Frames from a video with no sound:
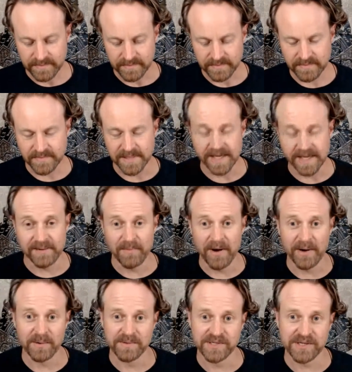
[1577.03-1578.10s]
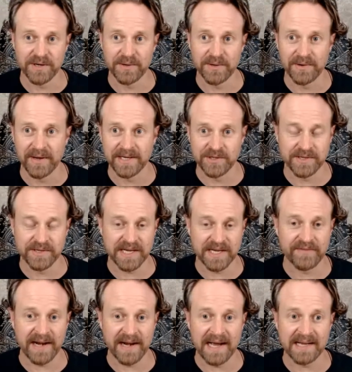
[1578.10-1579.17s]
You might also do yourself
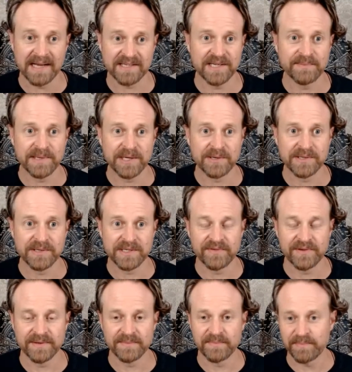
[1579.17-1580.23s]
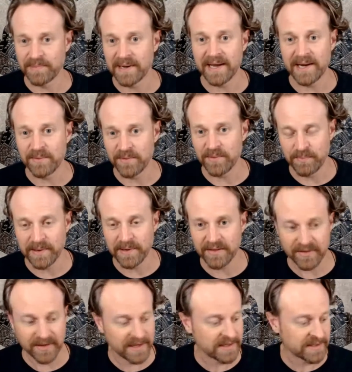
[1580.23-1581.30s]
a nasty, because if you're playing with big
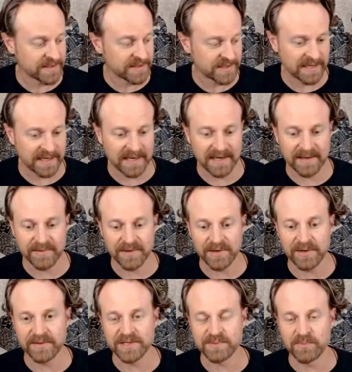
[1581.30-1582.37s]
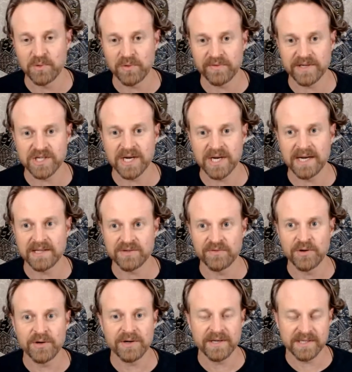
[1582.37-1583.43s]
things, there's more of a chance of
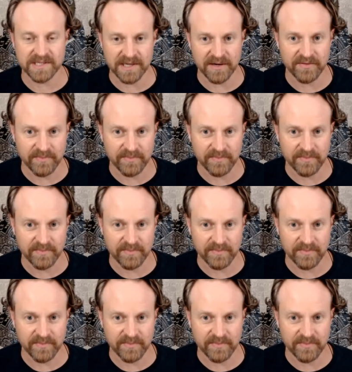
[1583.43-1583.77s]
hurting yourself.